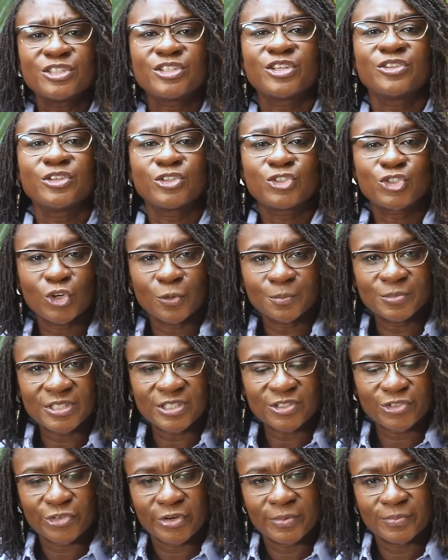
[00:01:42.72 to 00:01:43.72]
to the job
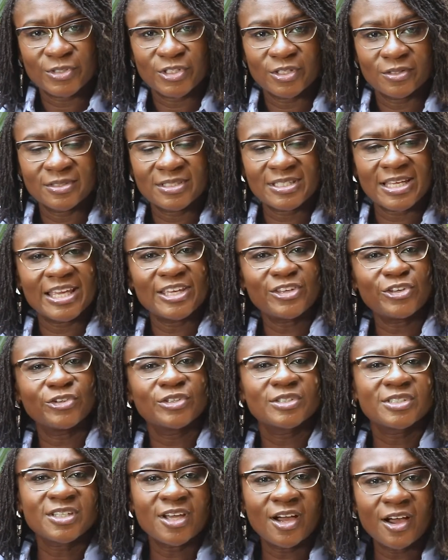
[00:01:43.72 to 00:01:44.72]
description? Take your
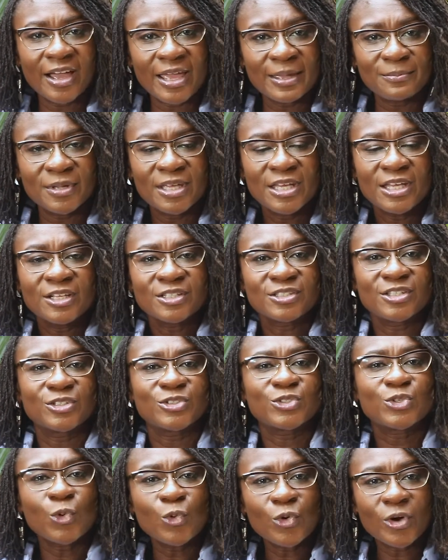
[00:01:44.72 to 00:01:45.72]
time to
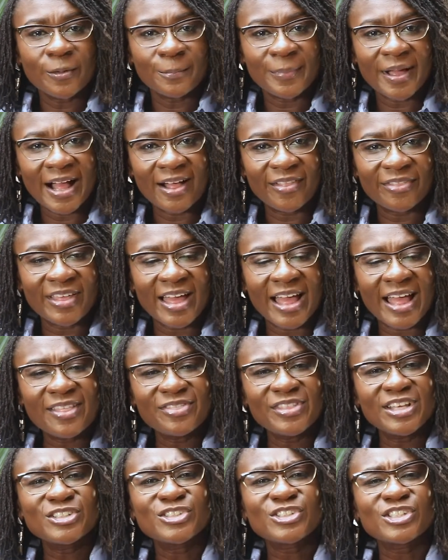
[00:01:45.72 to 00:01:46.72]
talk about that
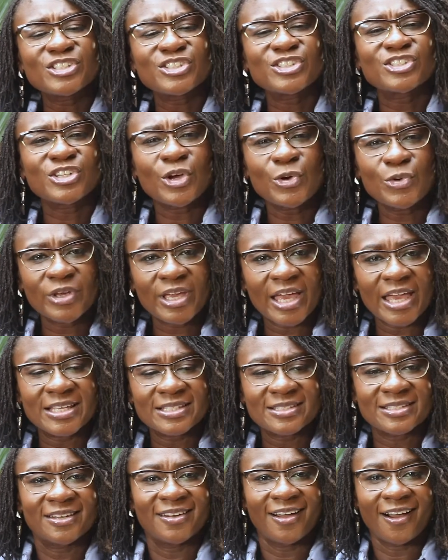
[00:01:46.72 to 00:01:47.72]
and then just
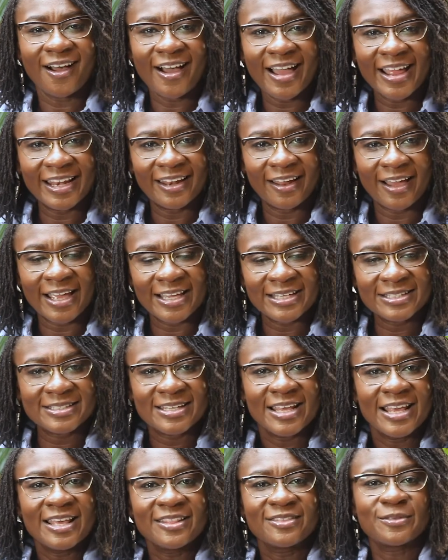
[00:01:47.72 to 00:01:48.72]
showcase and highlight
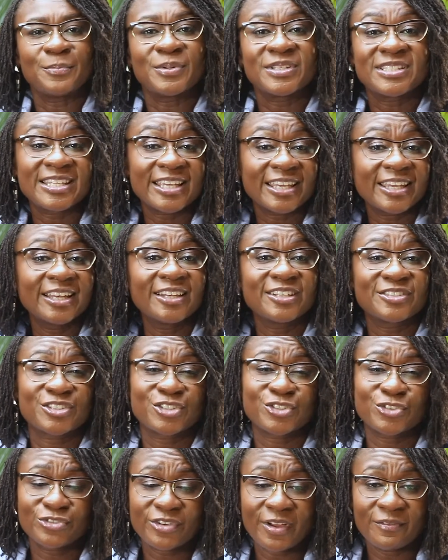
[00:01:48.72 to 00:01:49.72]
the particular
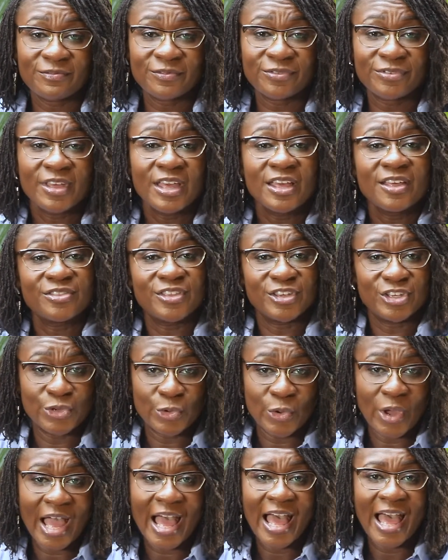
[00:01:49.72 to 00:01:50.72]
strength that
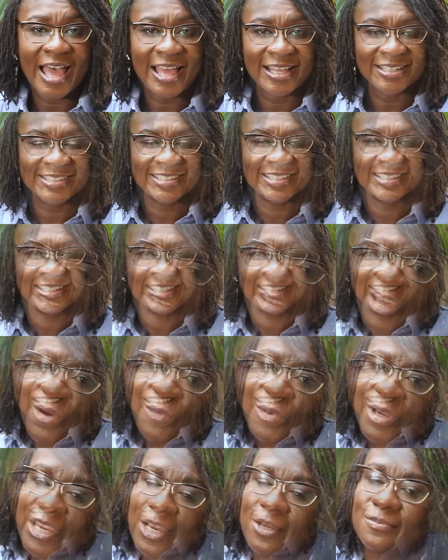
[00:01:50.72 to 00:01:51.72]
you had. Now
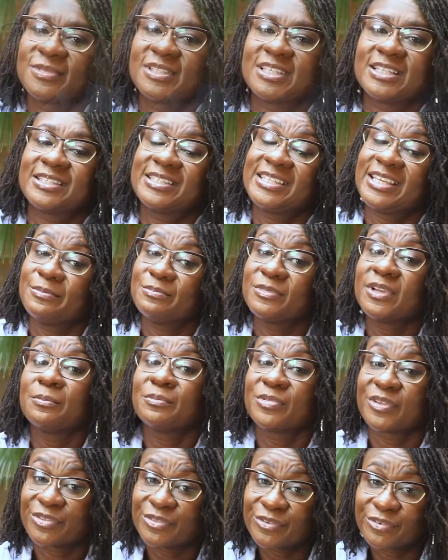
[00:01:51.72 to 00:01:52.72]
we come to tip
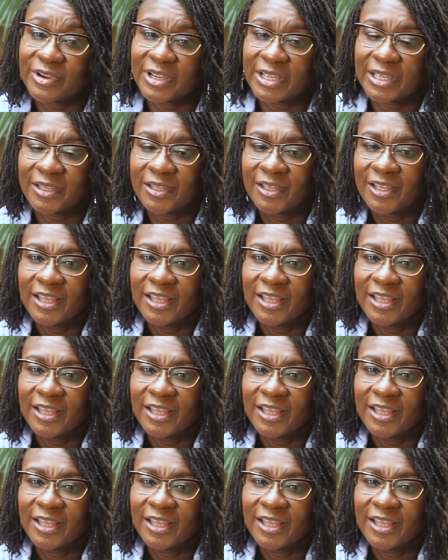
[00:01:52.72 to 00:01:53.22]
number three,